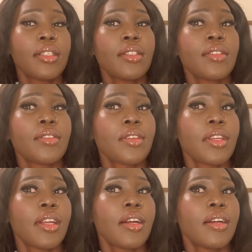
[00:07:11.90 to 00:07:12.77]
So
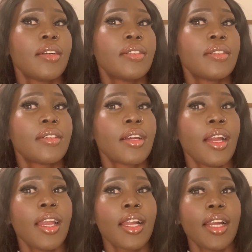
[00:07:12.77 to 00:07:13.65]
yeah,
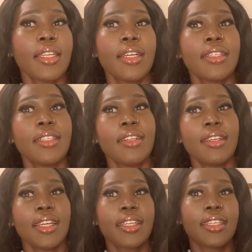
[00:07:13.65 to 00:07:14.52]
I don't
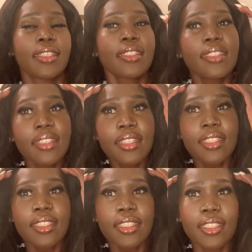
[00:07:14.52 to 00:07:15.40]
like it.
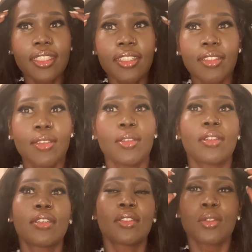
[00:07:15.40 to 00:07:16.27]
It just
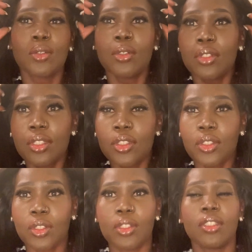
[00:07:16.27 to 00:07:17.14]
look too
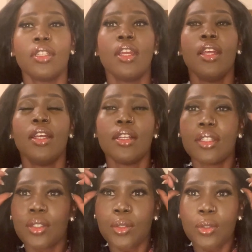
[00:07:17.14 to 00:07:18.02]
short,
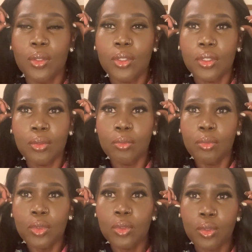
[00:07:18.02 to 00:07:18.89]
too
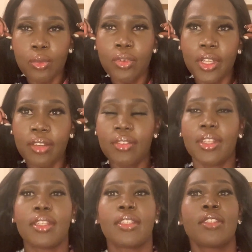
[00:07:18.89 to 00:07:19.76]

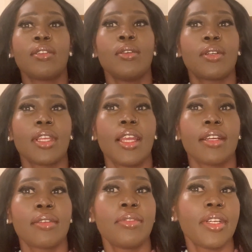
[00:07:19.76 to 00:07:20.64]
very look like
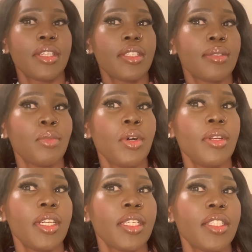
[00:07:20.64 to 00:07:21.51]
very small,
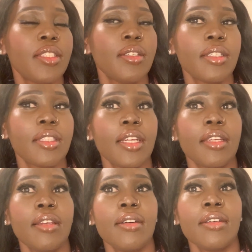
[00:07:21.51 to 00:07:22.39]
and it's not that
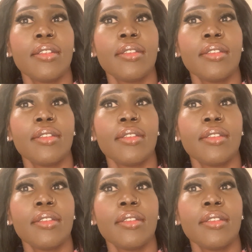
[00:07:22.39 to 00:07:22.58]
long.